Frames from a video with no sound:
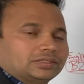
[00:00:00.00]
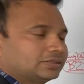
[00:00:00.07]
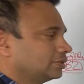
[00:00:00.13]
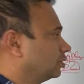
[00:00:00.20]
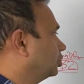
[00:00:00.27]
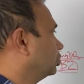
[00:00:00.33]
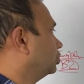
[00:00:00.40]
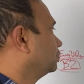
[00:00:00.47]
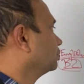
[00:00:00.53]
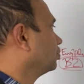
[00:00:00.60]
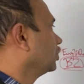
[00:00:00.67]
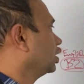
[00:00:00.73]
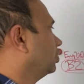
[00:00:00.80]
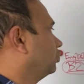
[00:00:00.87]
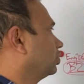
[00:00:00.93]
So
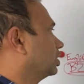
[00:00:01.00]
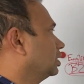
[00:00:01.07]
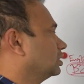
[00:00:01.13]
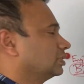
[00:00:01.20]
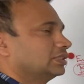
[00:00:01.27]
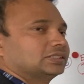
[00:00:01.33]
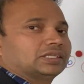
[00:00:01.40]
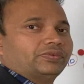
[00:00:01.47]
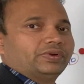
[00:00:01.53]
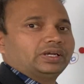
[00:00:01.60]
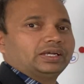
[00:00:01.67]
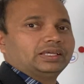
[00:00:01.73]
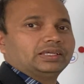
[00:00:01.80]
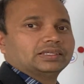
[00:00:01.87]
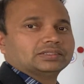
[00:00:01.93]
you can see
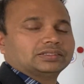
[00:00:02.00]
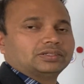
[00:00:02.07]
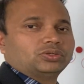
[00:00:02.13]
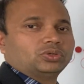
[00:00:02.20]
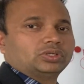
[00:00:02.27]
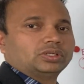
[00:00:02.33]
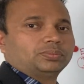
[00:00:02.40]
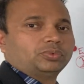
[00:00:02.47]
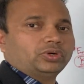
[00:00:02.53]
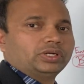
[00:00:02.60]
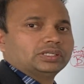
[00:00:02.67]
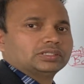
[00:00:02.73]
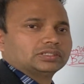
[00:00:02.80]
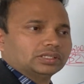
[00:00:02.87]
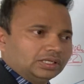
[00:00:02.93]
70 is the total
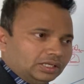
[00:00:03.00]
points.